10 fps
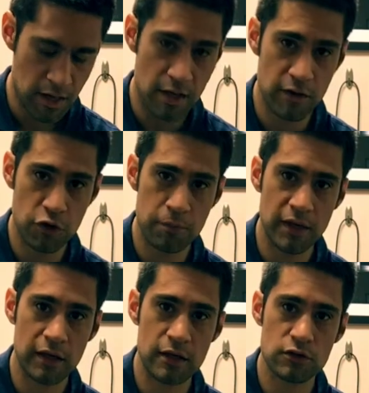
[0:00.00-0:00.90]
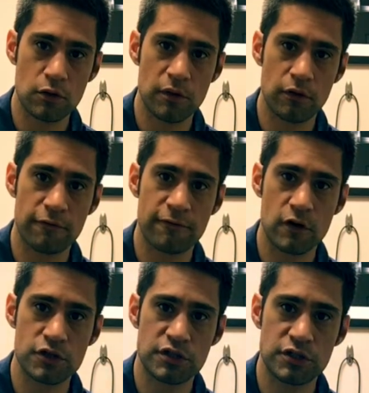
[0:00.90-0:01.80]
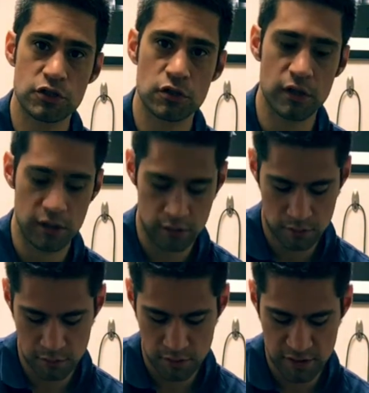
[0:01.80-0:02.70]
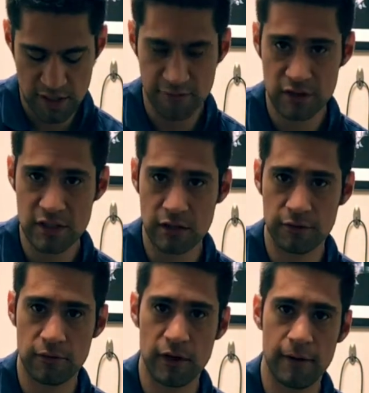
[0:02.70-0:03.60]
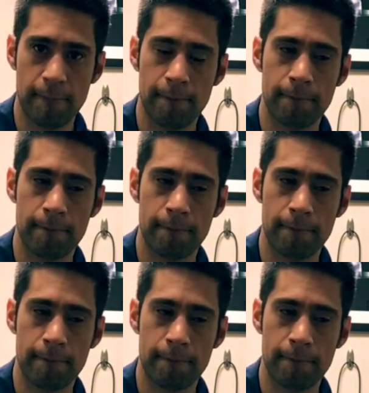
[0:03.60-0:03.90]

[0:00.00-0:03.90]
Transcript: And then your pinky is going to be on the 1st string, 17th fret.